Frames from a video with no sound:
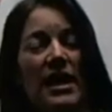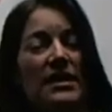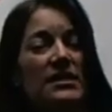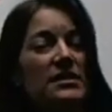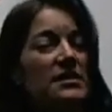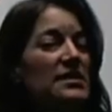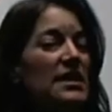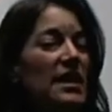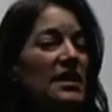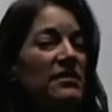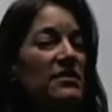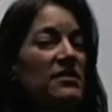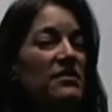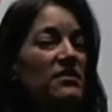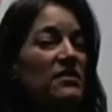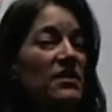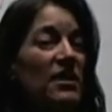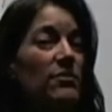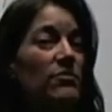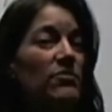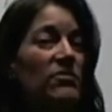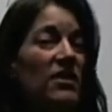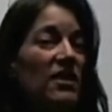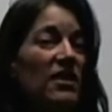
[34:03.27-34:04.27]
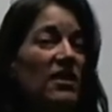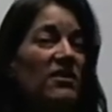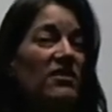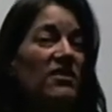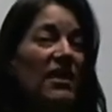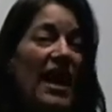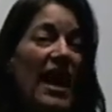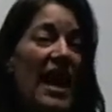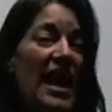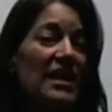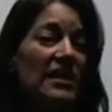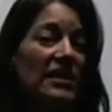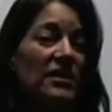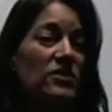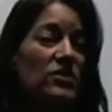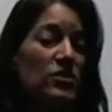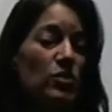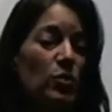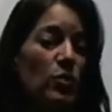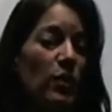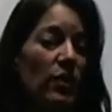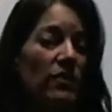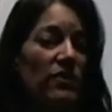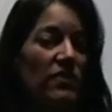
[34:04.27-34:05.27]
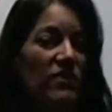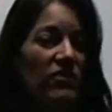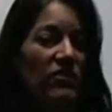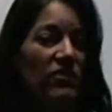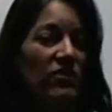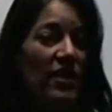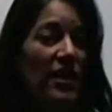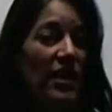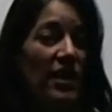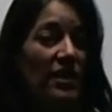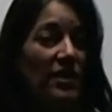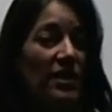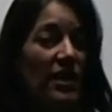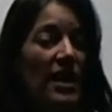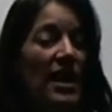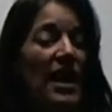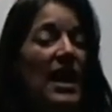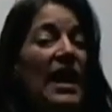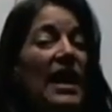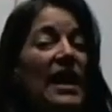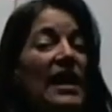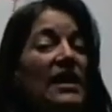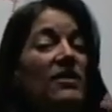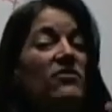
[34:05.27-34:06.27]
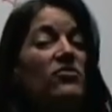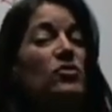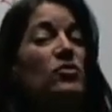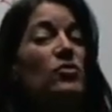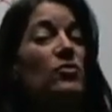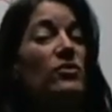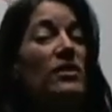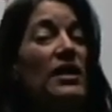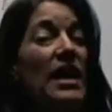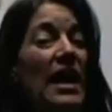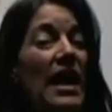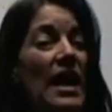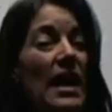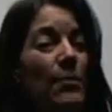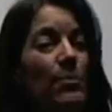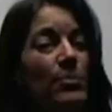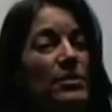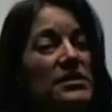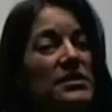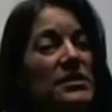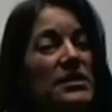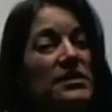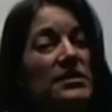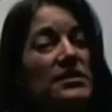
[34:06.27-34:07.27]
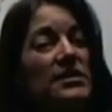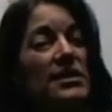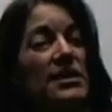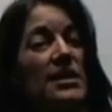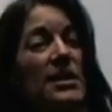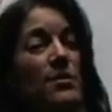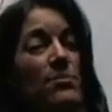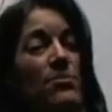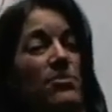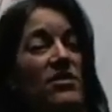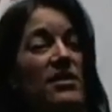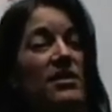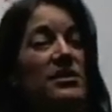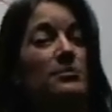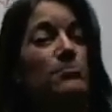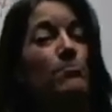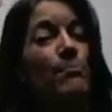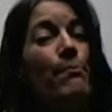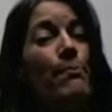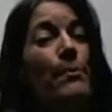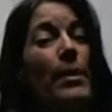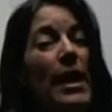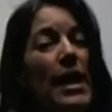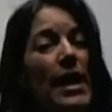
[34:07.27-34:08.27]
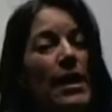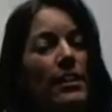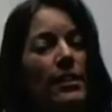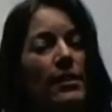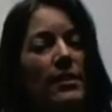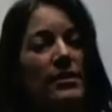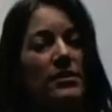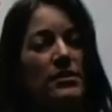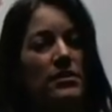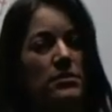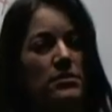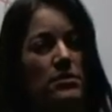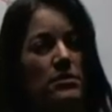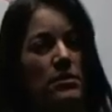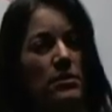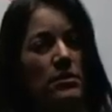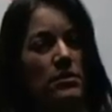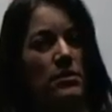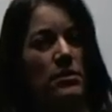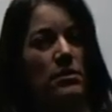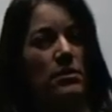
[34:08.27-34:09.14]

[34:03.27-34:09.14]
it's not the same thing as adding 2 on this side. I have to do the opposite to keep things balanced.